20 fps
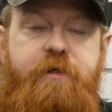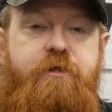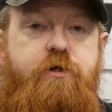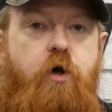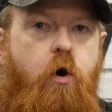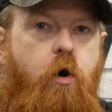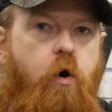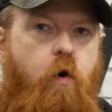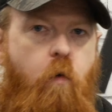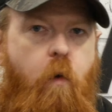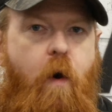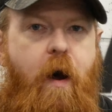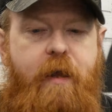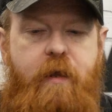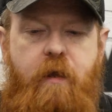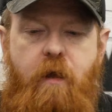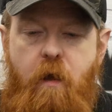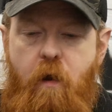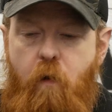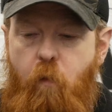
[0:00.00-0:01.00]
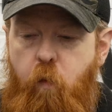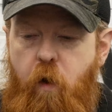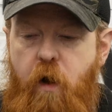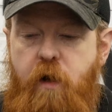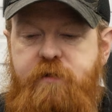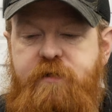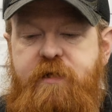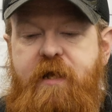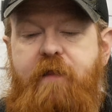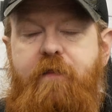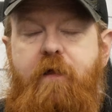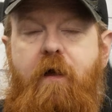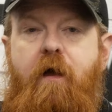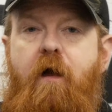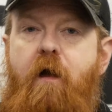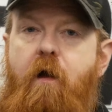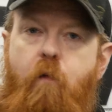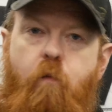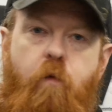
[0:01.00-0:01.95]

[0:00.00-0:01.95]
don't quite work together,